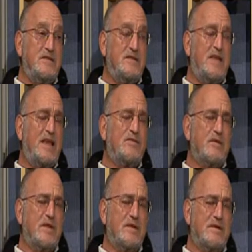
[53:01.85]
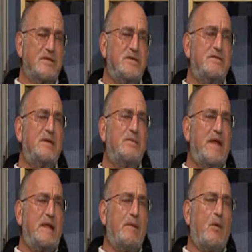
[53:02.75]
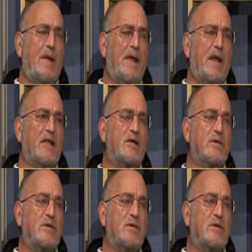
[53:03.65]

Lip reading: She complained about one article.